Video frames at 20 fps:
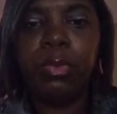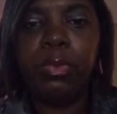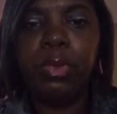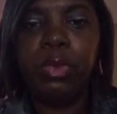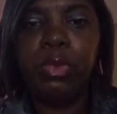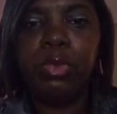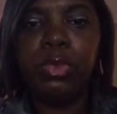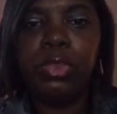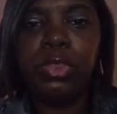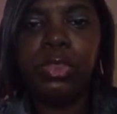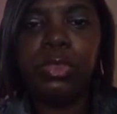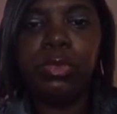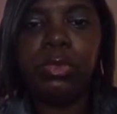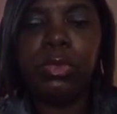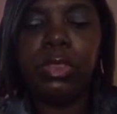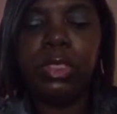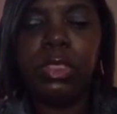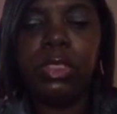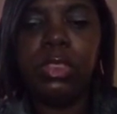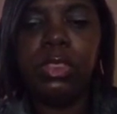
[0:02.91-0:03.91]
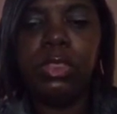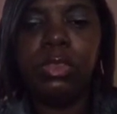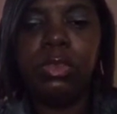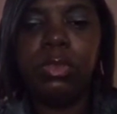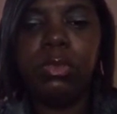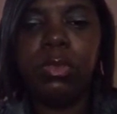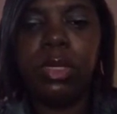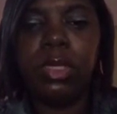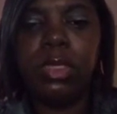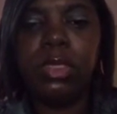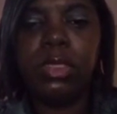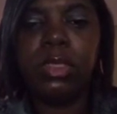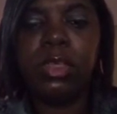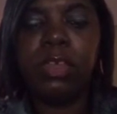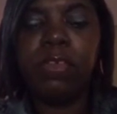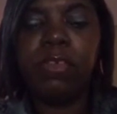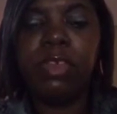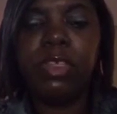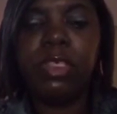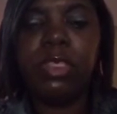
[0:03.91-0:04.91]
You're tuned into my
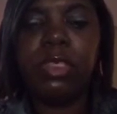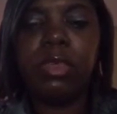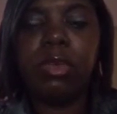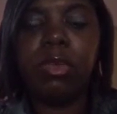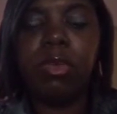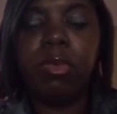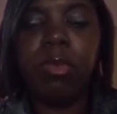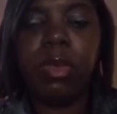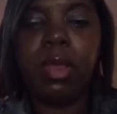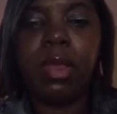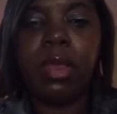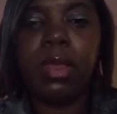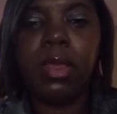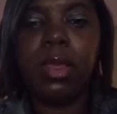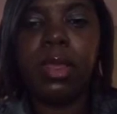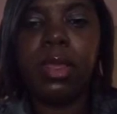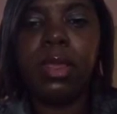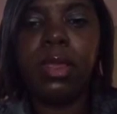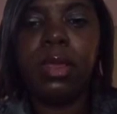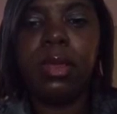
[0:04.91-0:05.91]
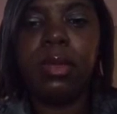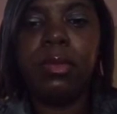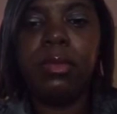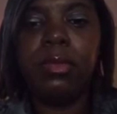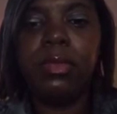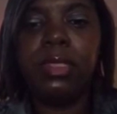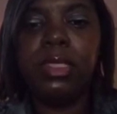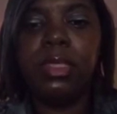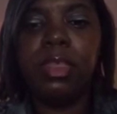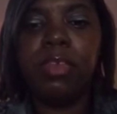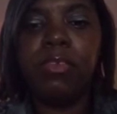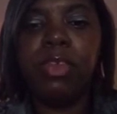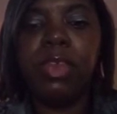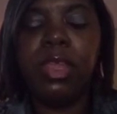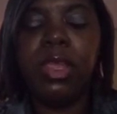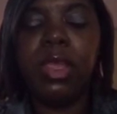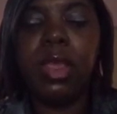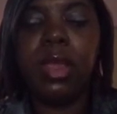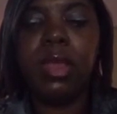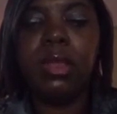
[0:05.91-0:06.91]
SteffieScope. I am
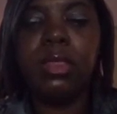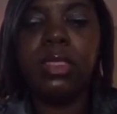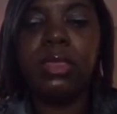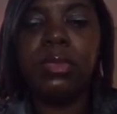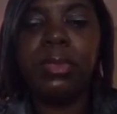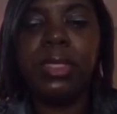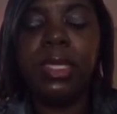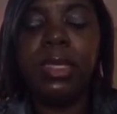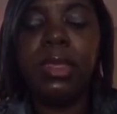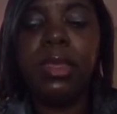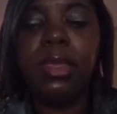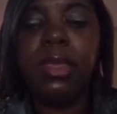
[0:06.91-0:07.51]
Stephanie Cosby.